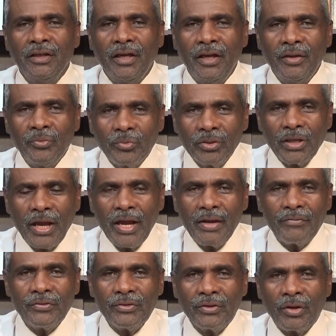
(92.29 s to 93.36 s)
and what
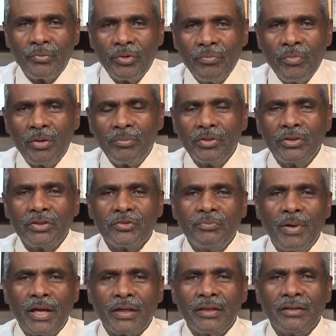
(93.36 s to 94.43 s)
have you. Now, remember this
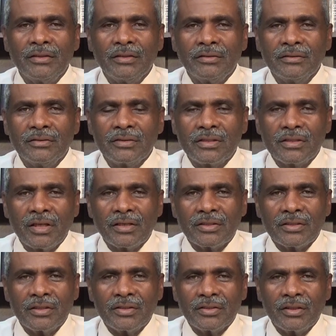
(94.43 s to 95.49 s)
back in the
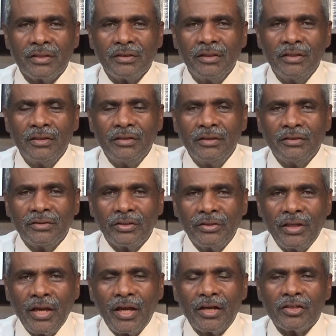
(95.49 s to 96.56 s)
60s, and
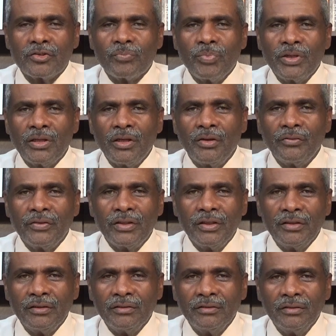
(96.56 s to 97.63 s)
today I speak of it
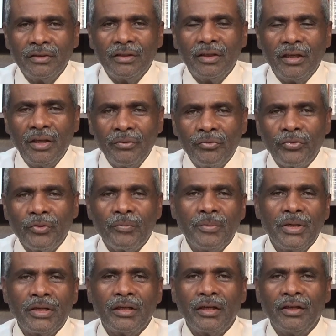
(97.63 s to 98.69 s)
in
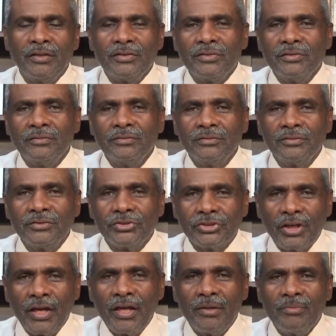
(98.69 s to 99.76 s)
infamy and
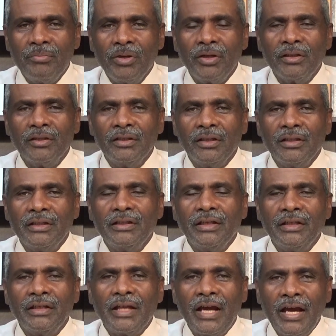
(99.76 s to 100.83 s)
shame, but it
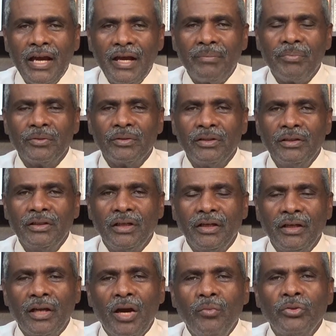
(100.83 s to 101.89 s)
happened,
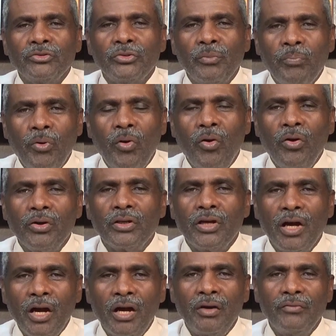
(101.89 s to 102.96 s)
and I was a part
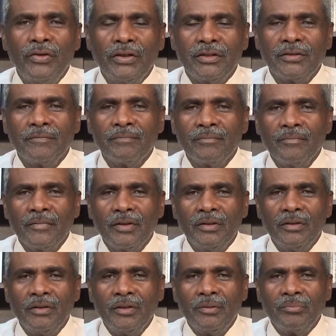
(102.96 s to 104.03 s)
of it.
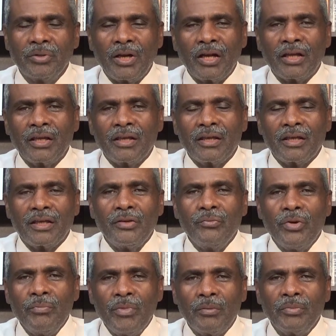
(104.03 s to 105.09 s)
But I can
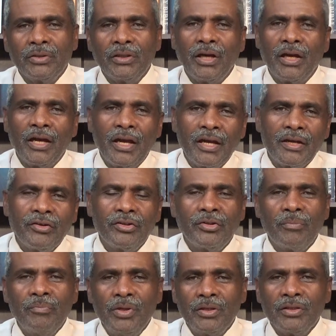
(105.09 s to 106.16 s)
remember the anger and the
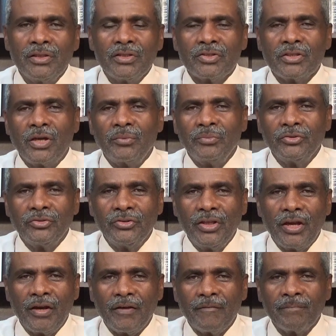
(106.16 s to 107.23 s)
bitterness that was
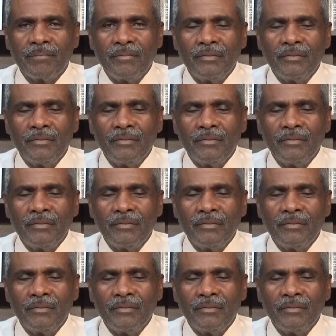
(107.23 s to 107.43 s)
there,